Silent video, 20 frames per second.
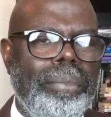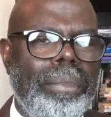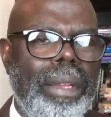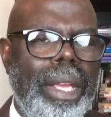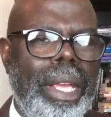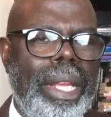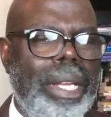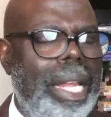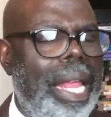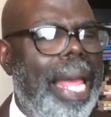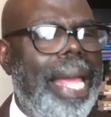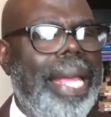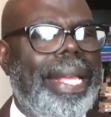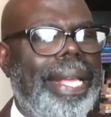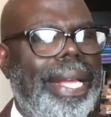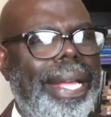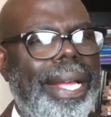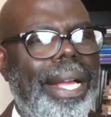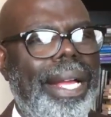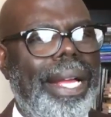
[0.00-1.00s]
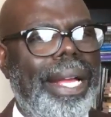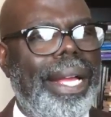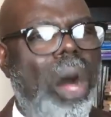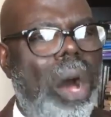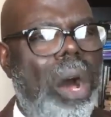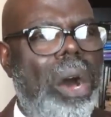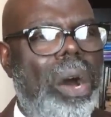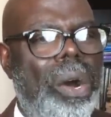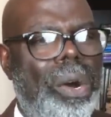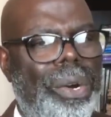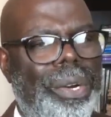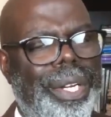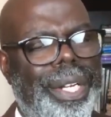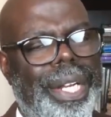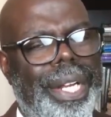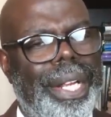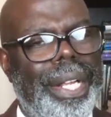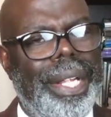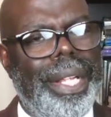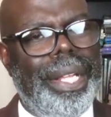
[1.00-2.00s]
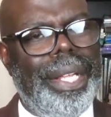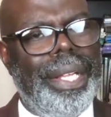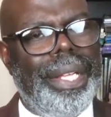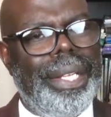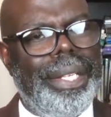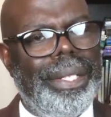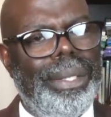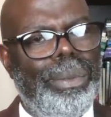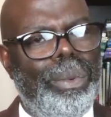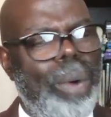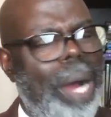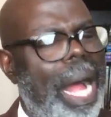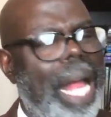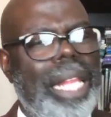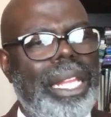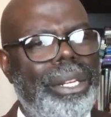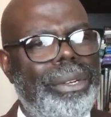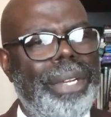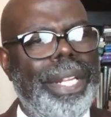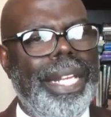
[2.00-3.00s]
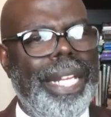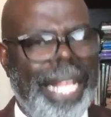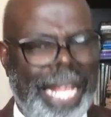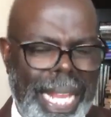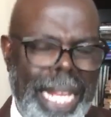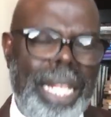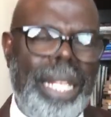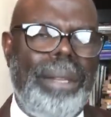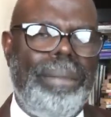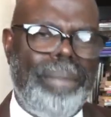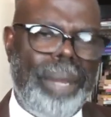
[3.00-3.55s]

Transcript: And like a hog wallowing in the